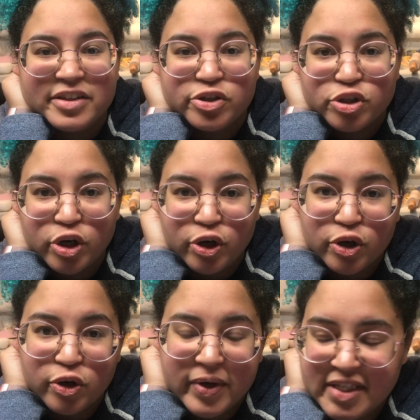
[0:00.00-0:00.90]

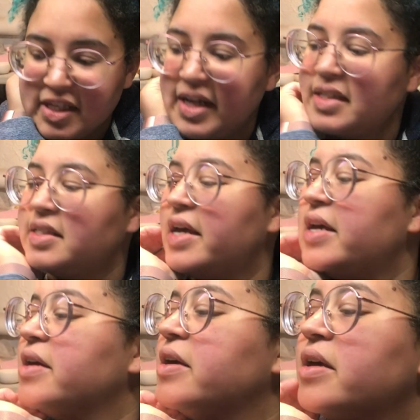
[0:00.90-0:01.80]
So it's the next
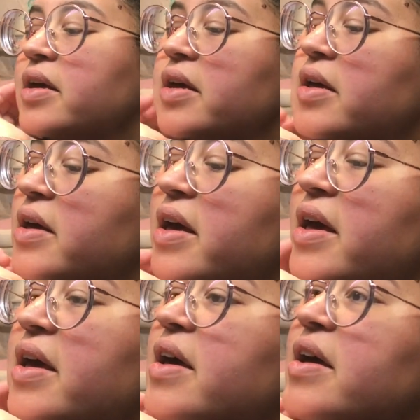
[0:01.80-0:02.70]
day
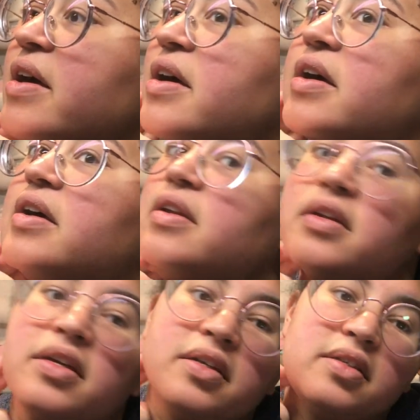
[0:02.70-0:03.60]
and
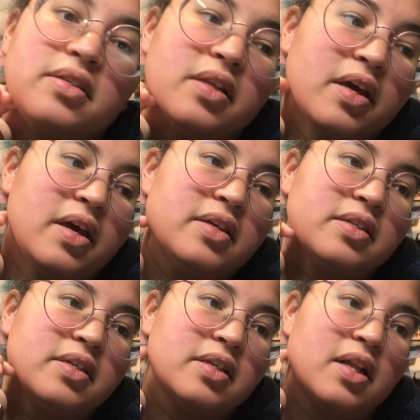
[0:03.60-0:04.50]
it is like
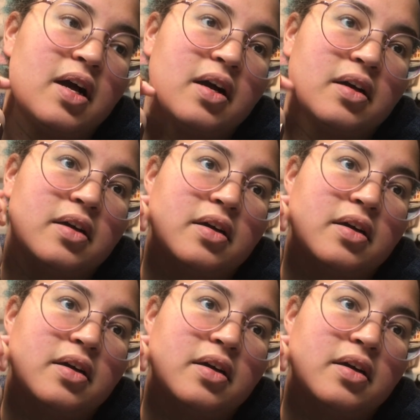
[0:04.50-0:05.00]
six o'clock.